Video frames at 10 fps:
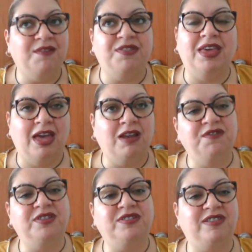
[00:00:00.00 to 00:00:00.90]
the
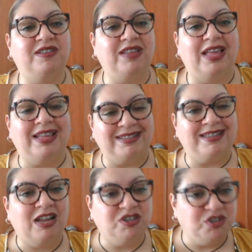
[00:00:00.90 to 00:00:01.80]
emphasis is
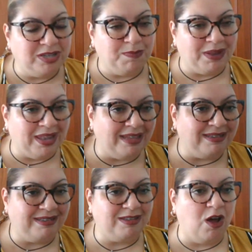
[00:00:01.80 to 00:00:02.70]
not just
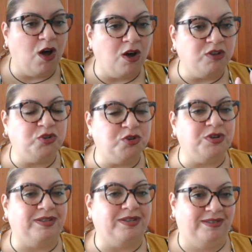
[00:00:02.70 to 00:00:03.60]
placed on
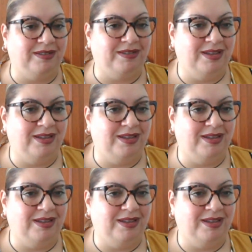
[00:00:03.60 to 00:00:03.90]
tourists.